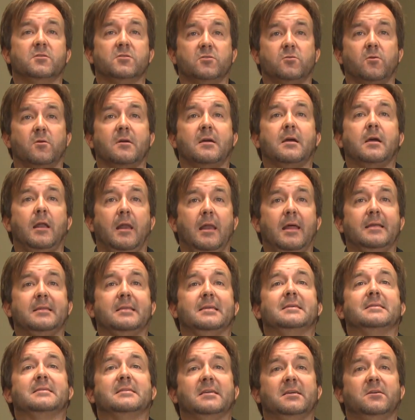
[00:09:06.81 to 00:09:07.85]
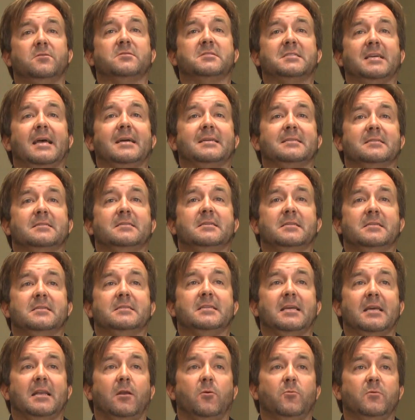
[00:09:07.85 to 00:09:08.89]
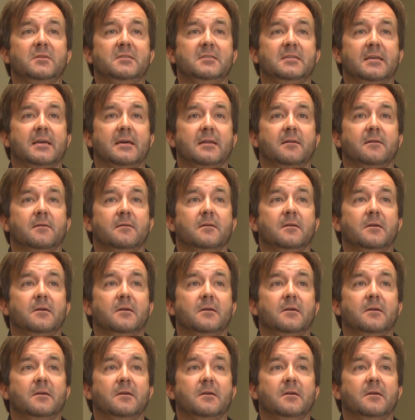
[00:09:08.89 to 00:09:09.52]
to start collecting sales taxes in the state of Louisiana.